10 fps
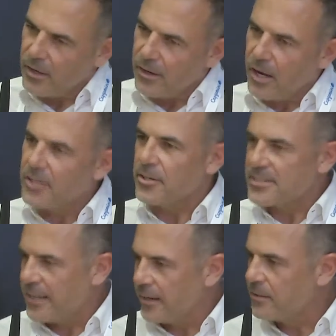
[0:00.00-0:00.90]

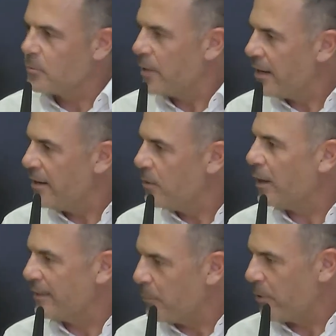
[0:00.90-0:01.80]
understand really
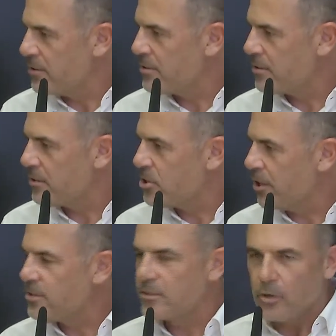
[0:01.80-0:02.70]
what happens
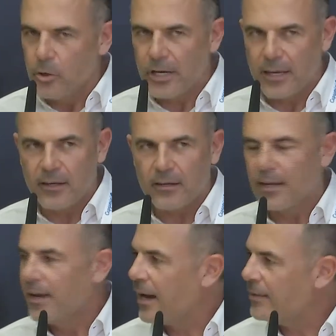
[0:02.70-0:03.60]
just looking
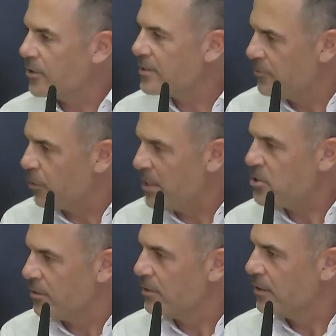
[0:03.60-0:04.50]
at those
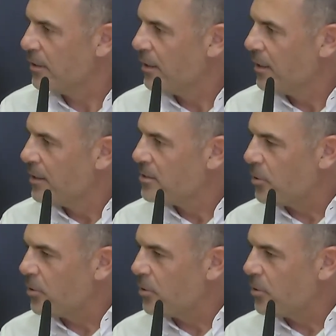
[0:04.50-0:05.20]
information. So